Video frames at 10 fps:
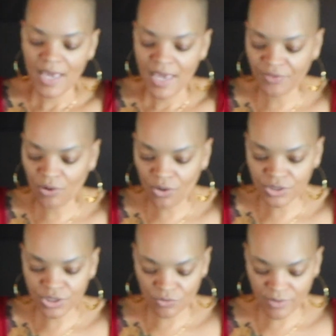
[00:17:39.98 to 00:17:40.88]
And then
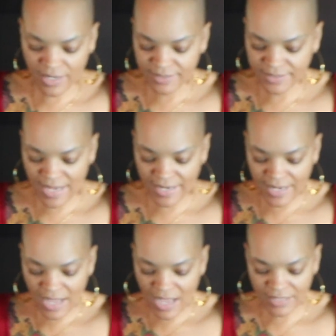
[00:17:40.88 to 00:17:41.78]
also, guys, I
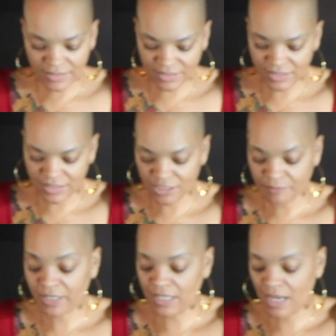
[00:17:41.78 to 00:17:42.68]
got these
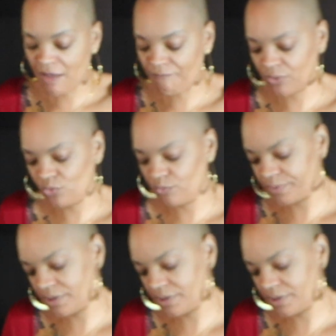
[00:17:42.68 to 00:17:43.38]
money envelopes.